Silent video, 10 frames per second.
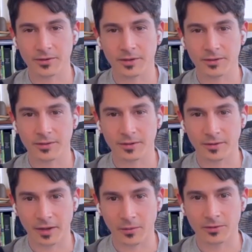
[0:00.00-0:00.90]
it's a
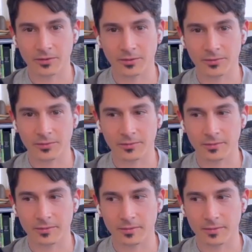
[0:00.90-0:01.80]
language of
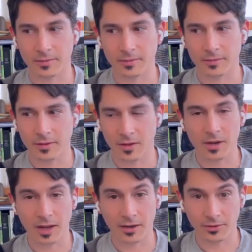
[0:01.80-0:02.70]
the
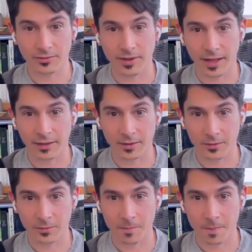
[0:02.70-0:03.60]
communication of value.